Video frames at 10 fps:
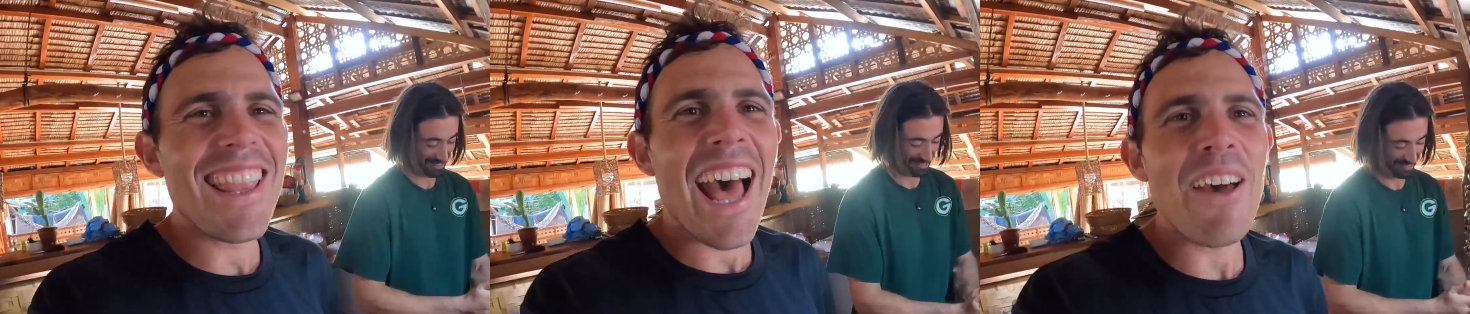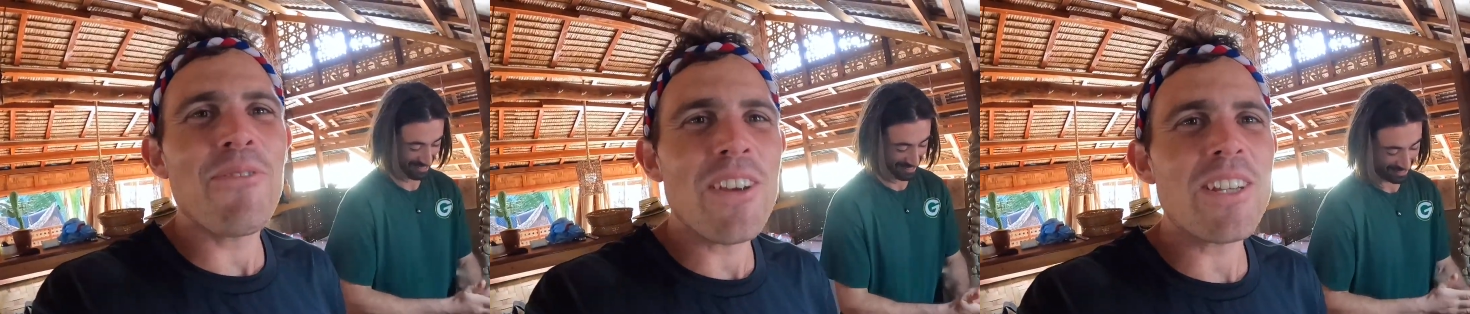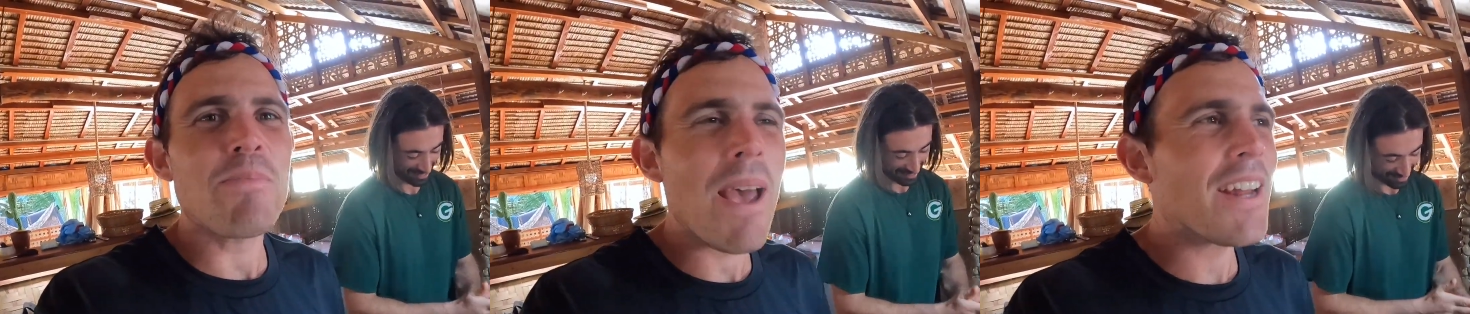Speaker 1: Life
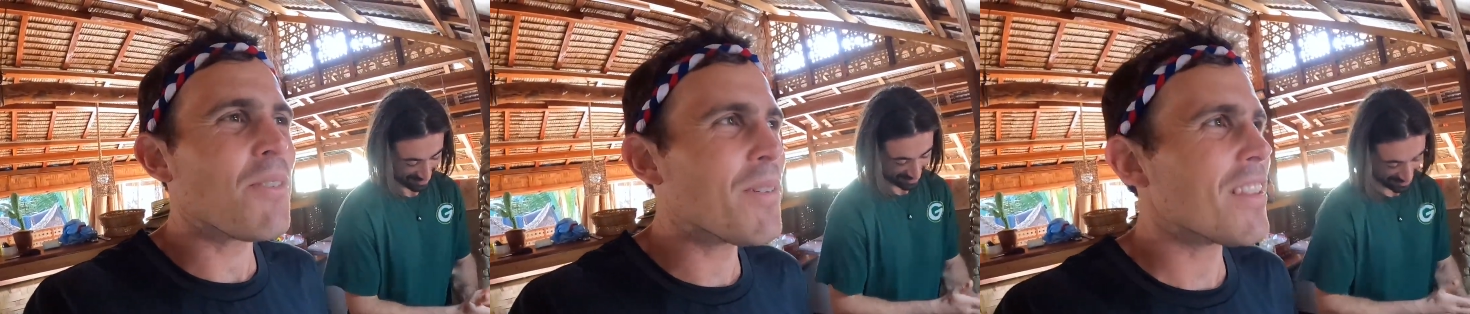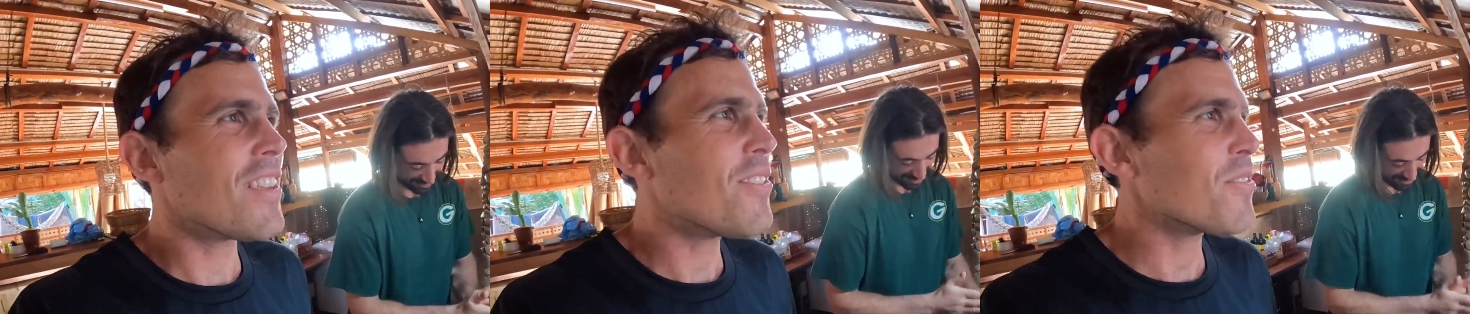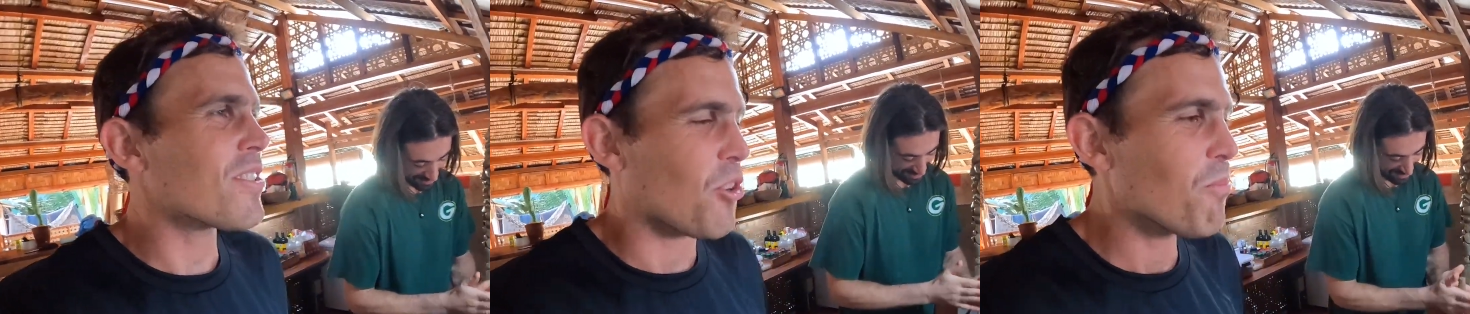is better with you,
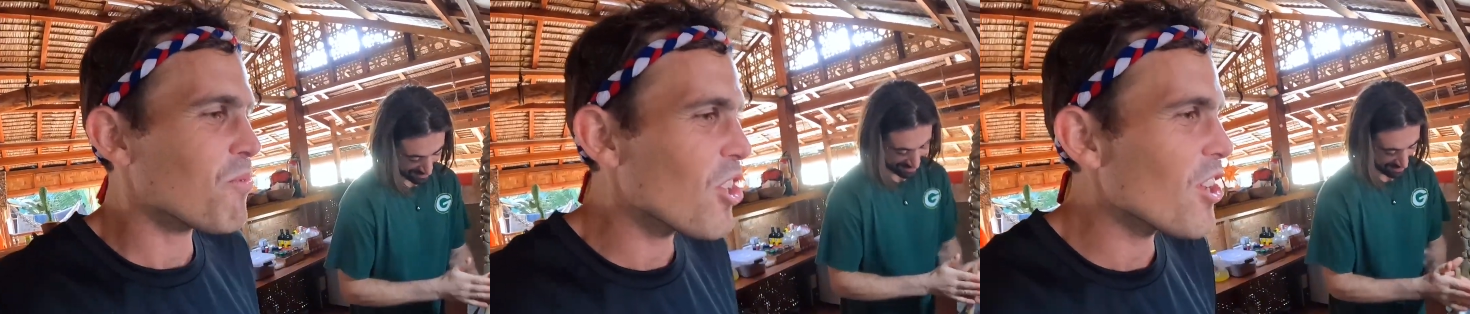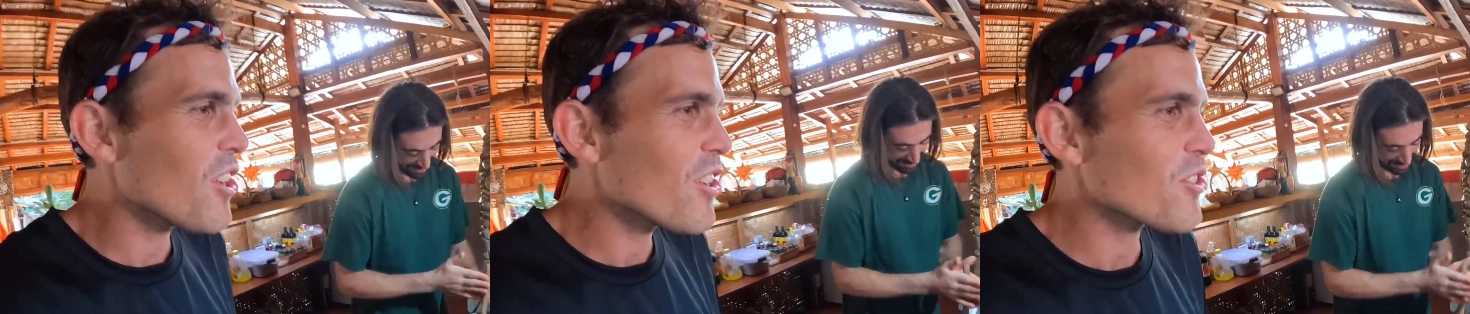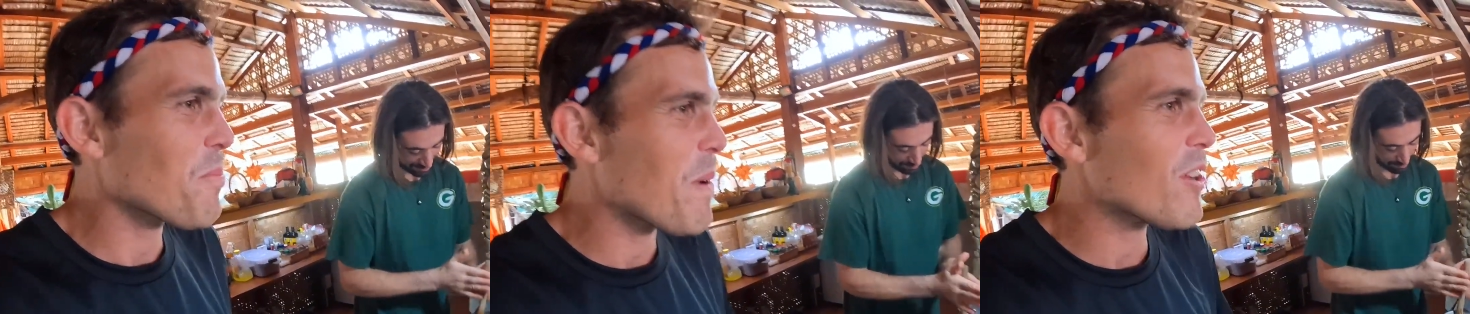some
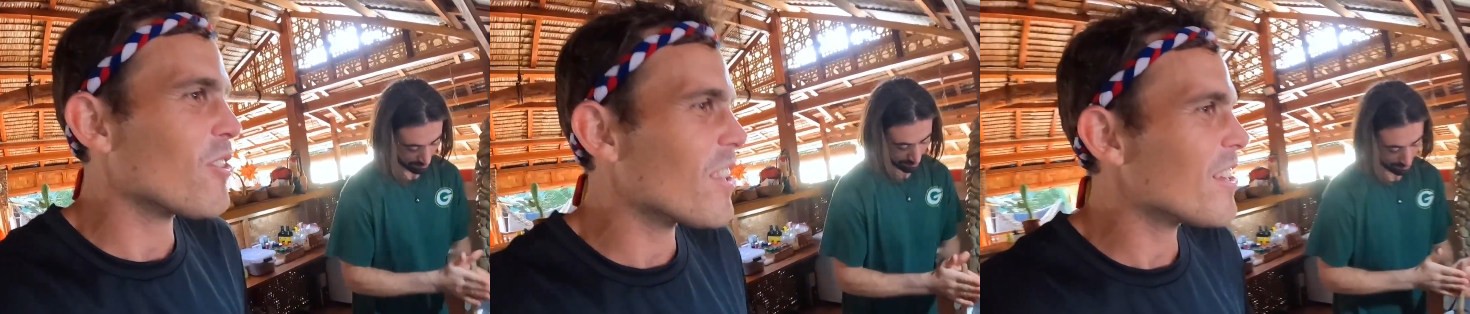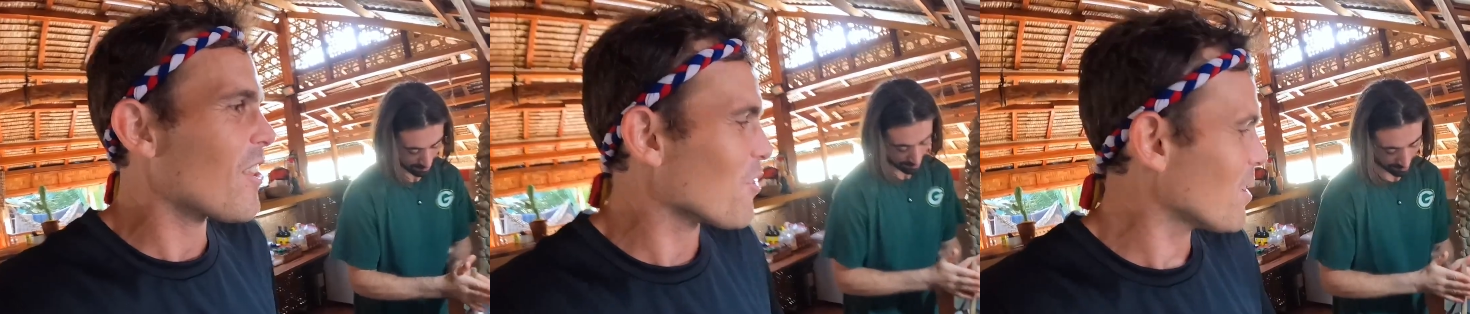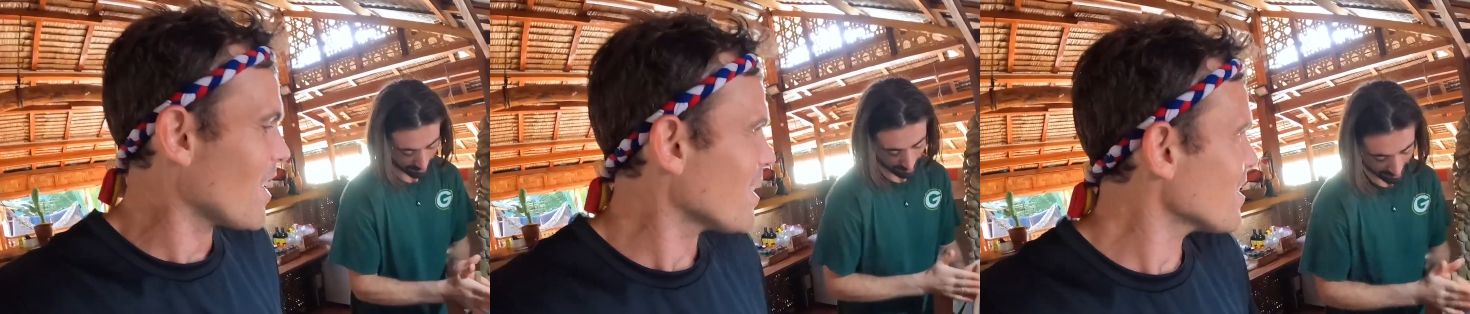days are better than other
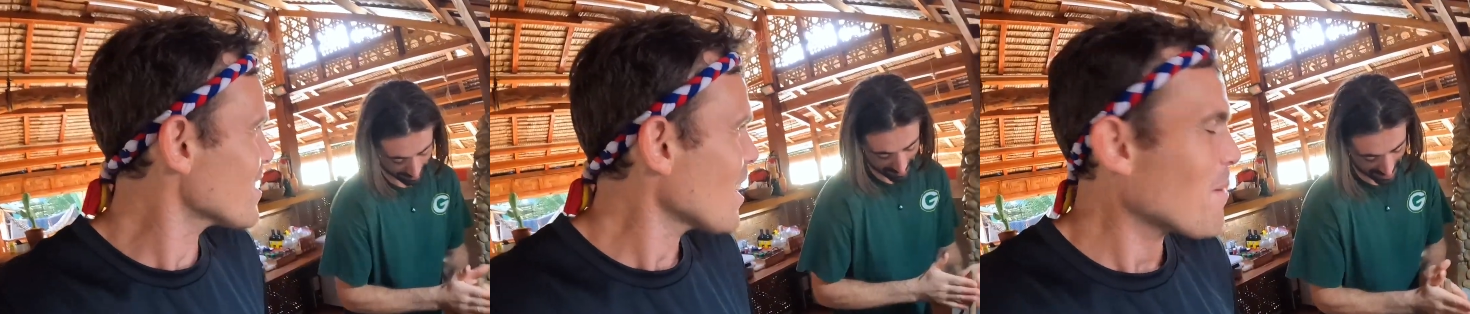days.